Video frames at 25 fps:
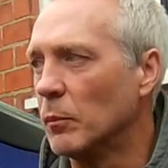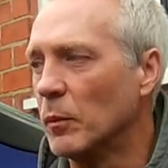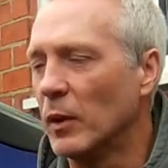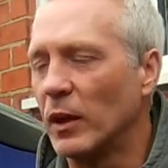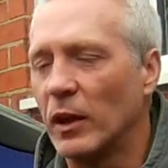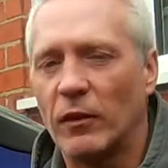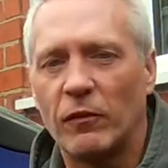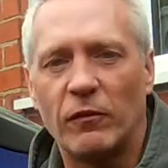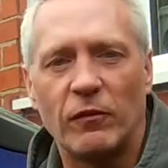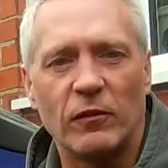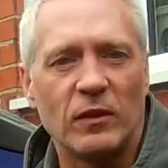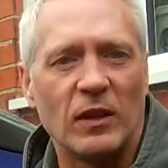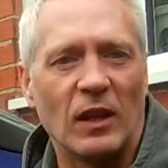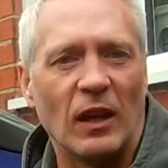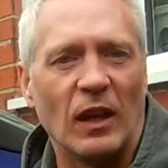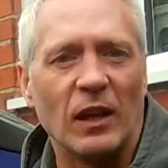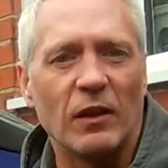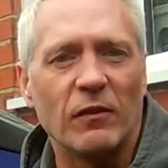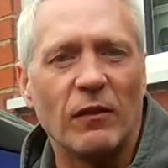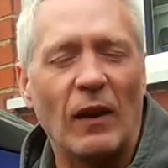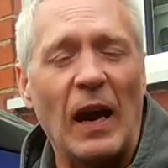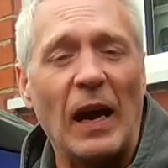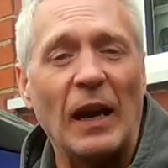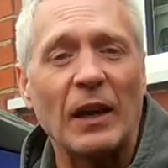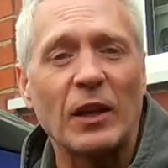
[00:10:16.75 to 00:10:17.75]
If
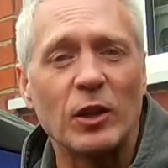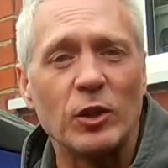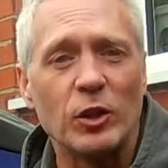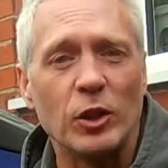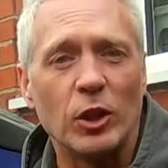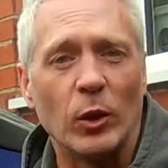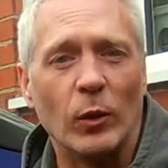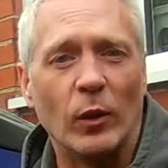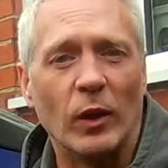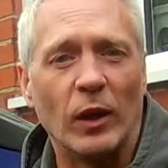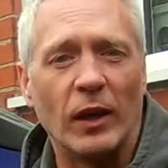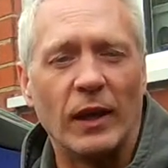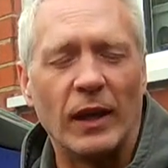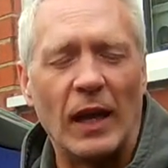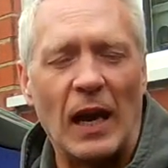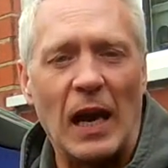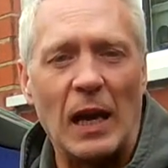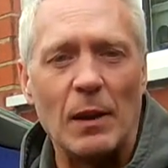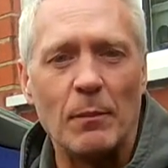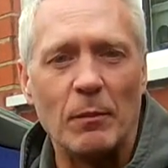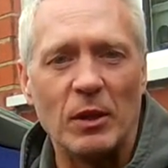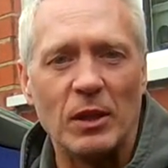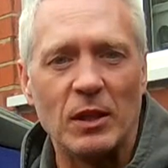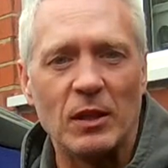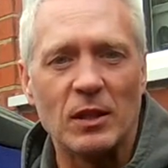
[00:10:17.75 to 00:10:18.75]
I can do it and
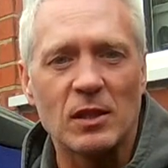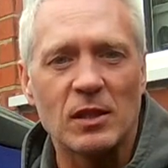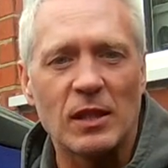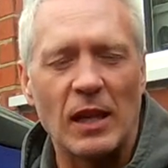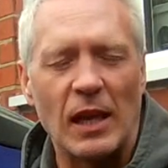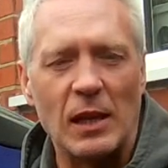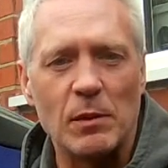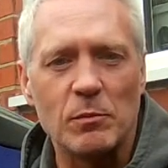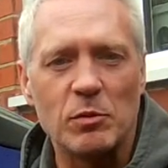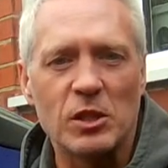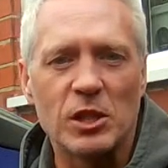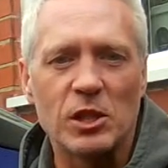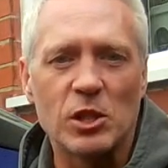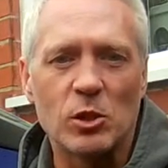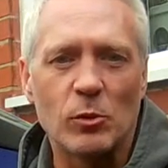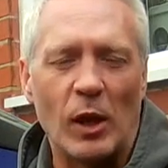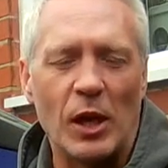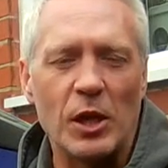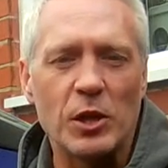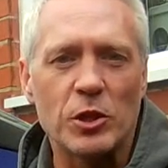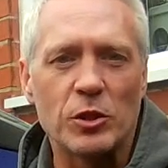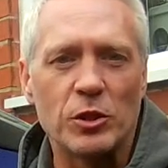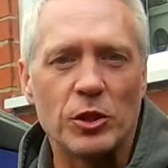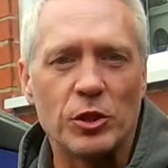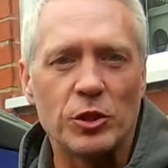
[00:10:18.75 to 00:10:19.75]
I'm in the same
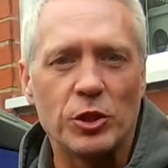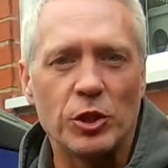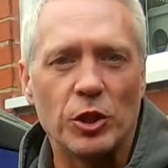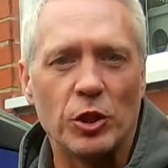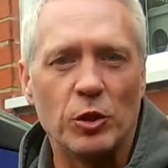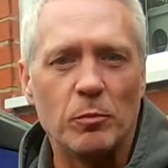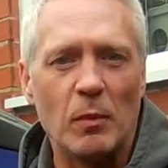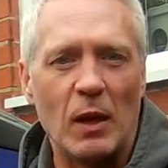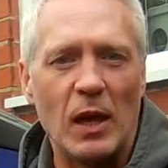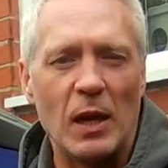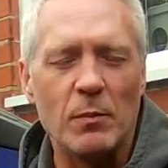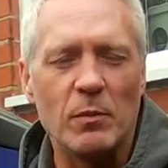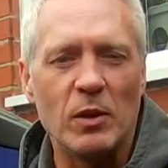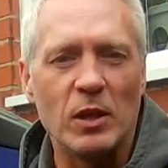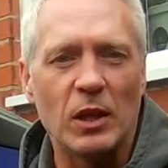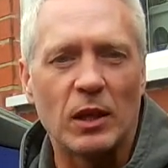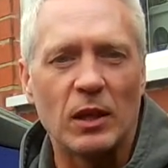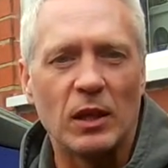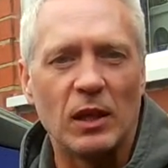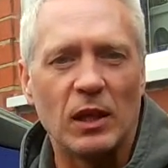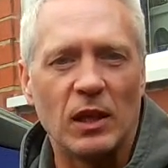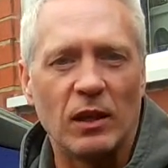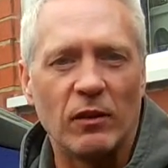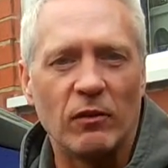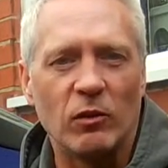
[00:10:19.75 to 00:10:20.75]
situation as you, maybe it
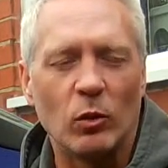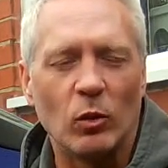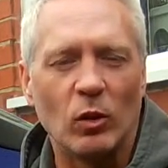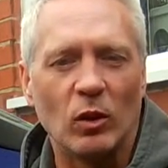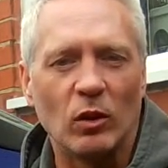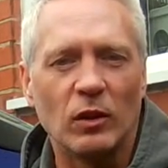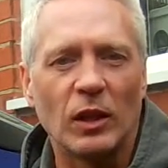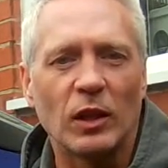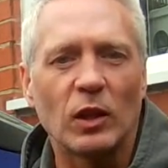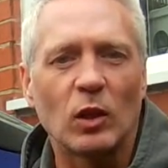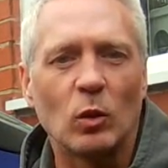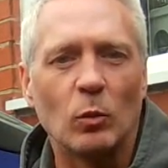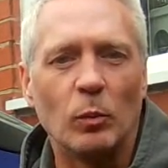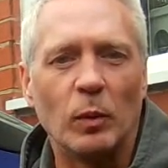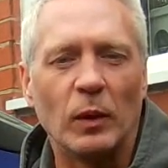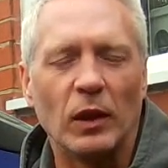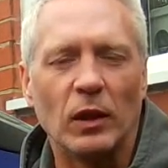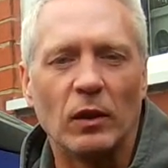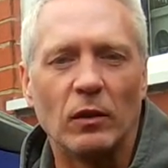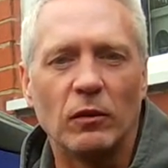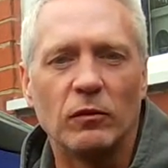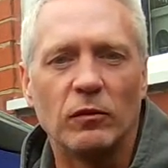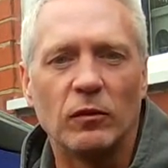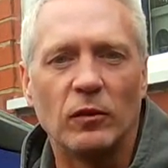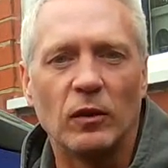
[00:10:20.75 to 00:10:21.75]
can give you a little bit
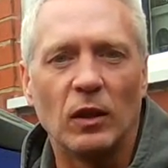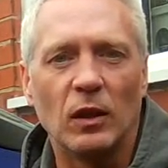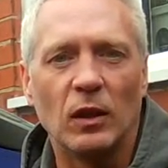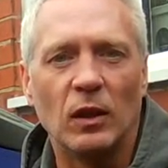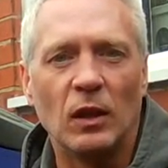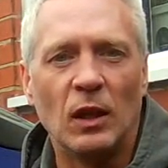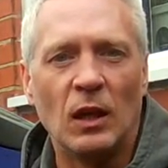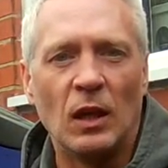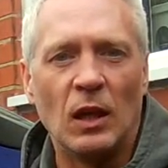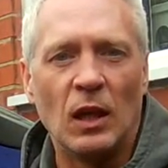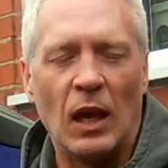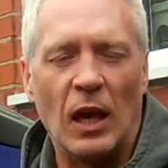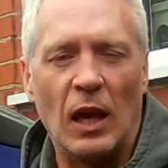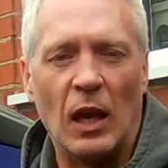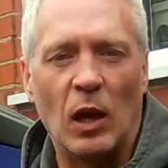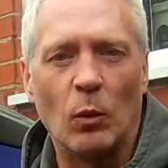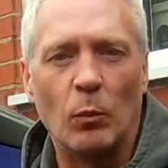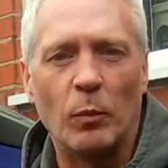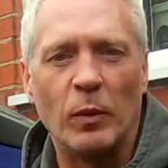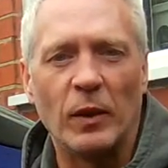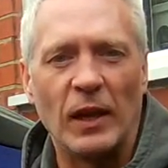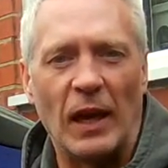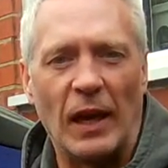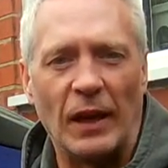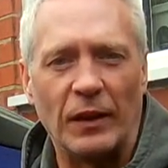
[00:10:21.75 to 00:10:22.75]
of a
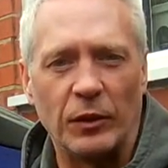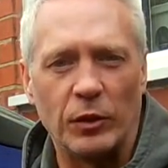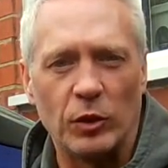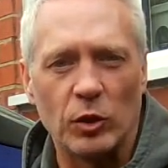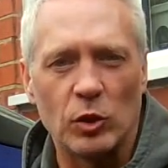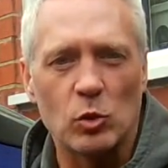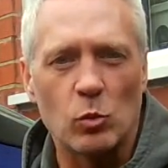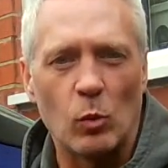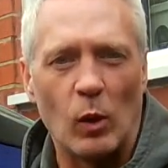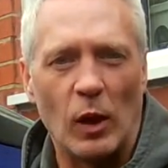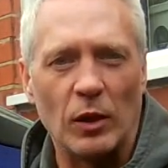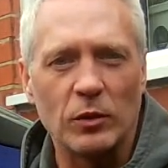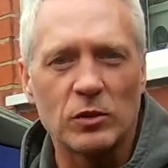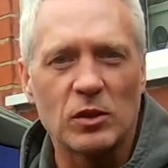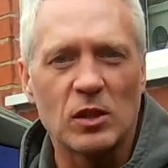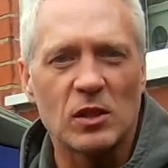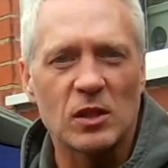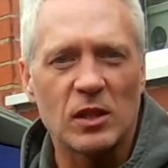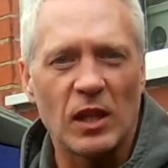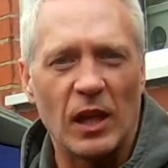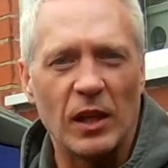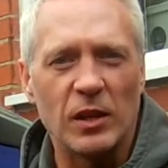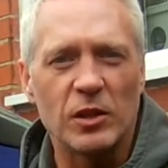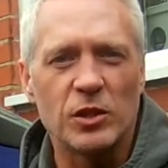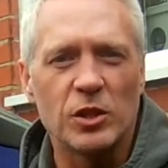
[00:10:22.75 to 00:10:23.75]
helping hand as well to
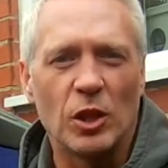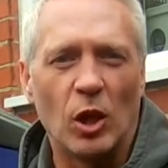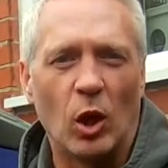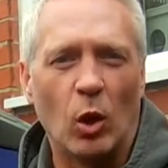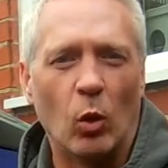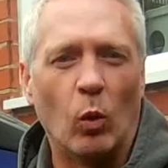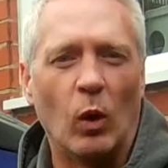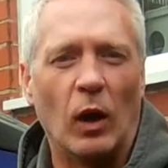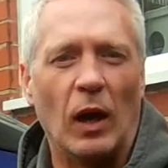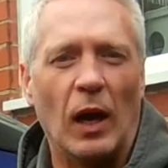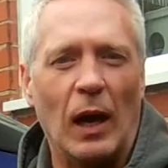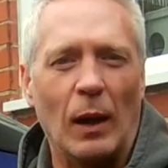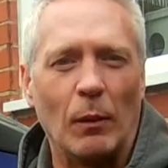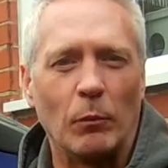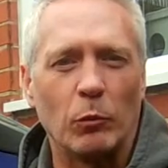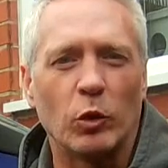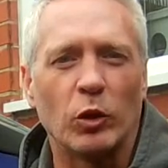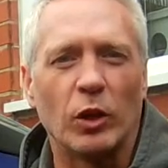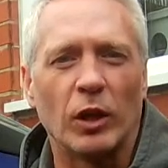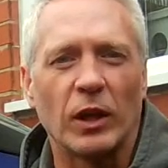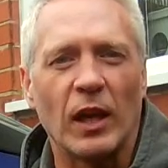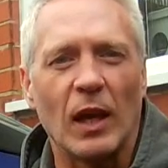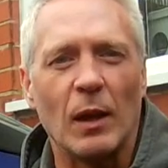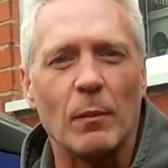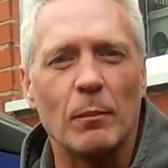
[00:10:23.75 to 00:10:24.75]
say, do you know what, I'm
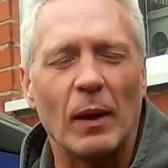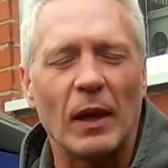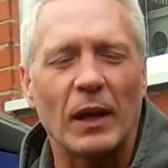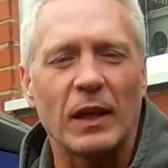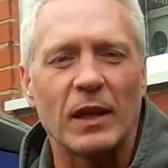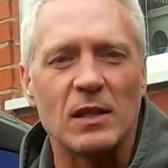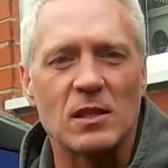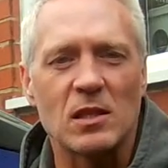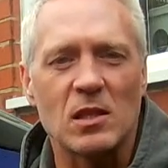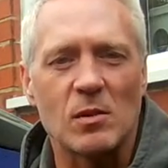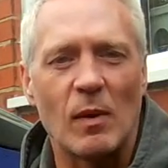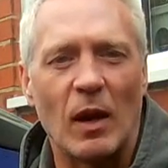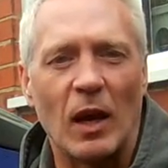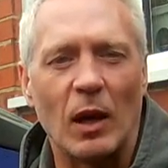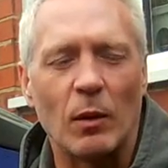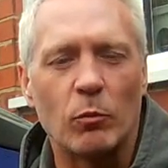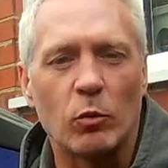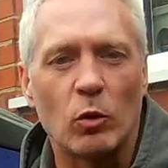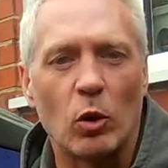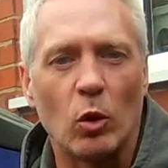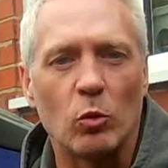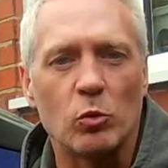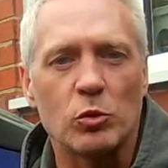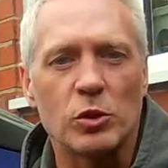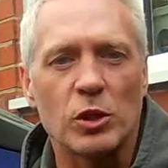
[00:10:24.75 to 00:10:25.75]
going to get back into my
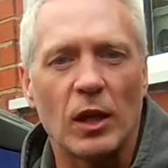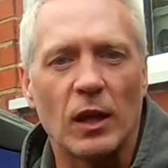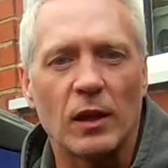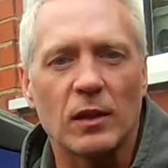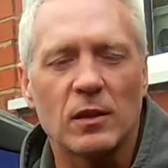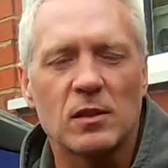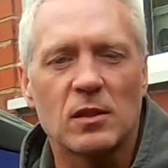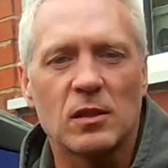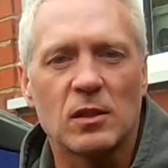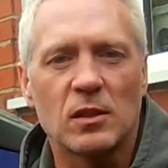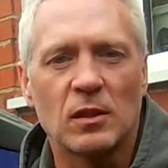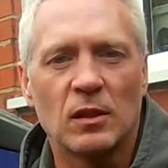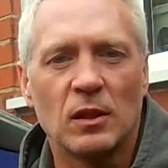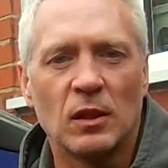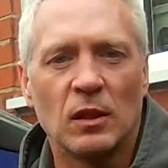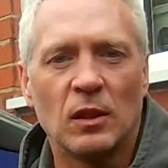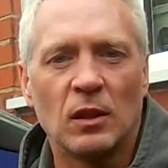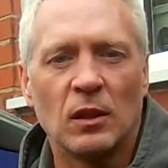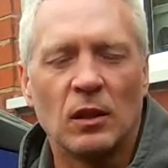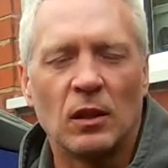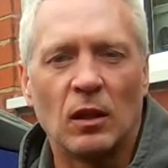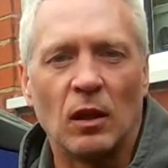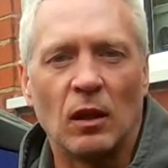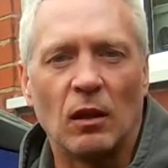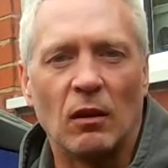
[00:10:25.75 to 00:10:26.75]
project.
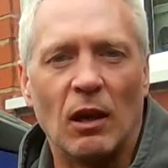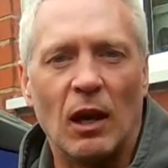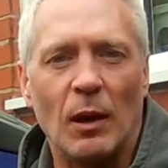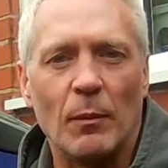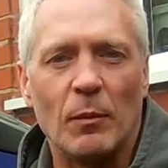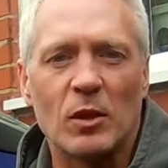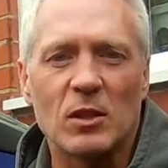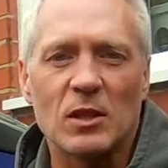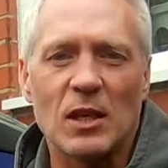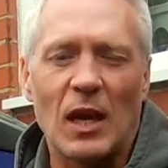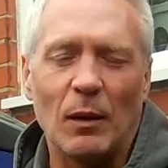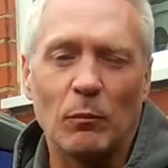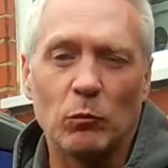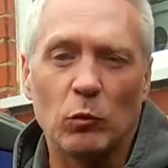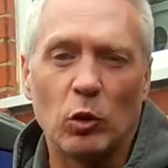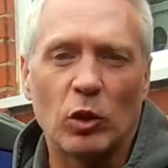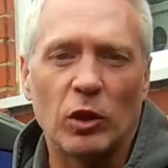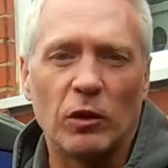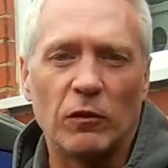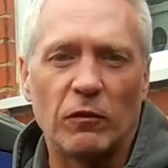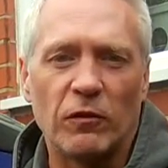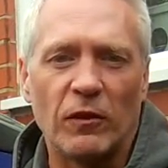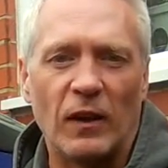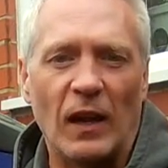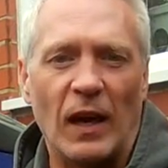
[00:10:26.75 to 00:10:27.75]
Because I'm
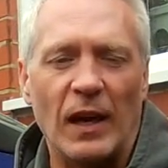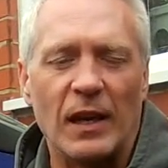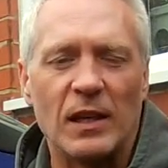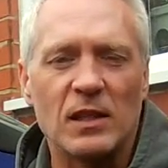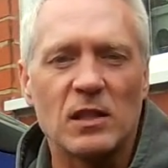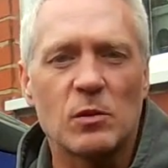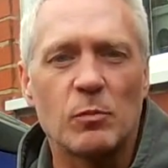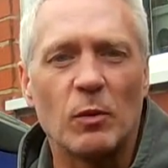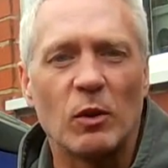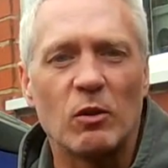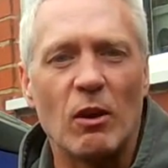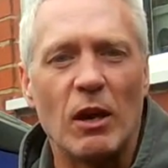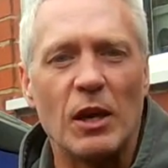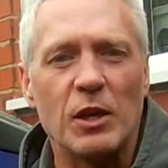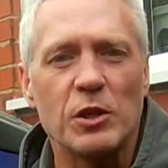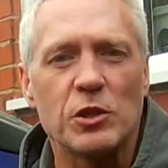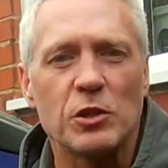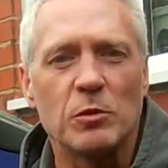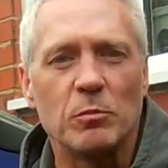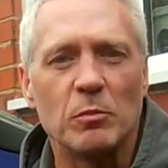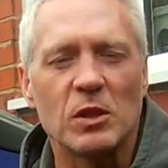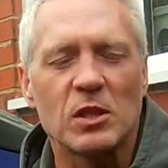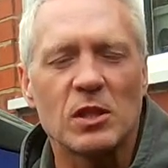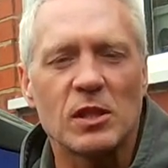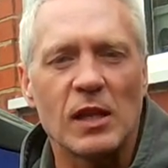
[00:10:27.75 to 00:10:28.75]
looking for that
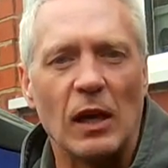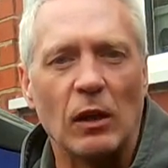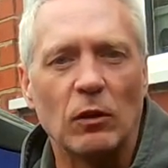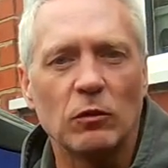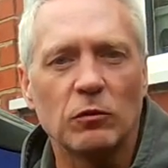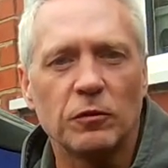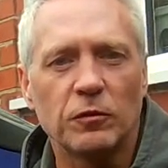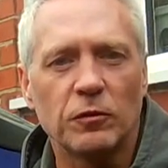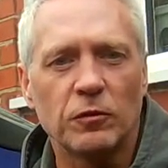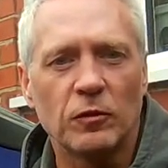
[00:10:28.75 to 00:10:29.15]
inspiration myself